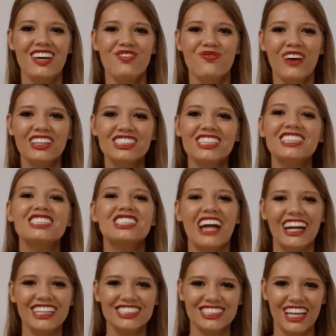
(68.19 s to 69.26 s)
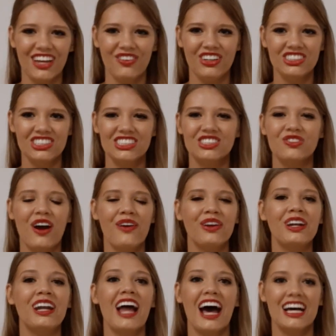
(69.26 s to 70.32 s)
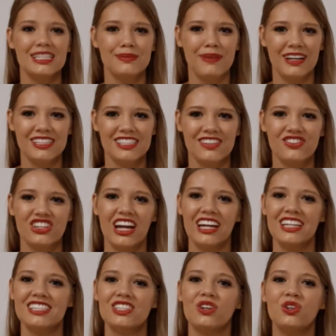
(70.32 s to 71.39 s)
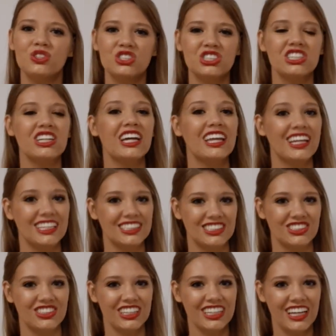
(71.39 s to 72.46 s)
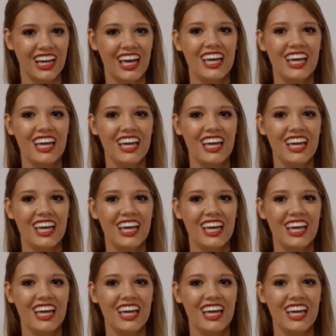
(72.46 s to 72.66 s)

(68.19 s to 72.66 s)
Much of the Chinese language is grounded in aspects of Chinese culture and history,